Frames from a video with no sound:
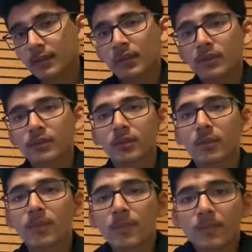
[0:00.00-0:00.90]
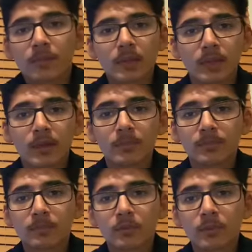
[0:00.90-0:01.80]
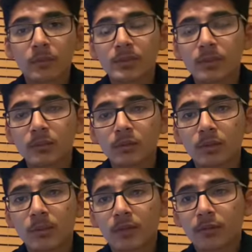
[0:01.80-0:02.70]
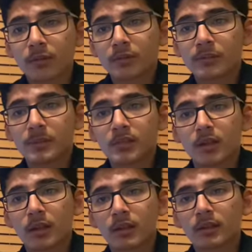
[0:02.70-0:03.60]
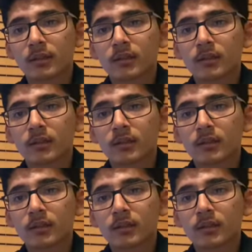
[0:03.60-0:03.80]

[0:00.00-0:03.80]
So, the reason I'm doing my informative speech on